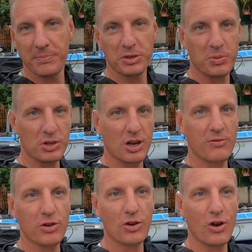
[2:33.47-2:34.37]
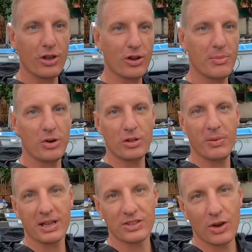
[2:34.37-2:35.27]
especially if you're going on a
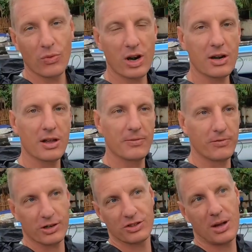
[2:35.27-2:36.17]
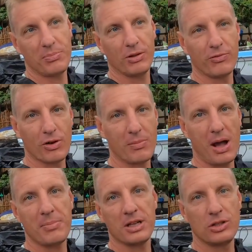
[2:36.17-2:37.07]
motorbike somewhere, for example from
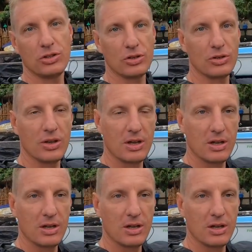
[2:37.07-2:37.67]
Amed to